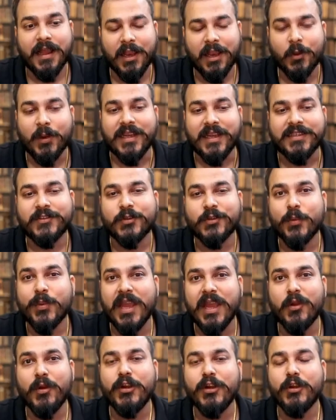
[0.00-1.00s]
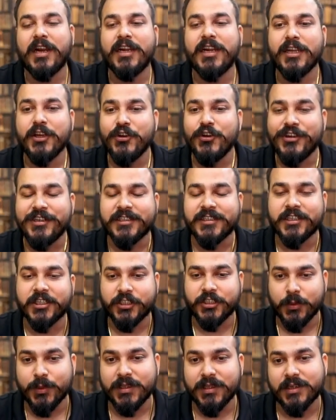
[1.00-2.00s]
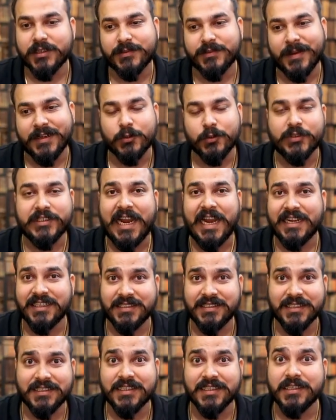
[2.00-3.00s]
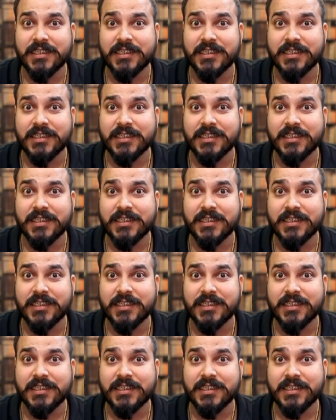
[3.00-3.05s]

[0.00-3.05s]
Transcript: Hello guys, so we are going to continue discussion with respect to statistics.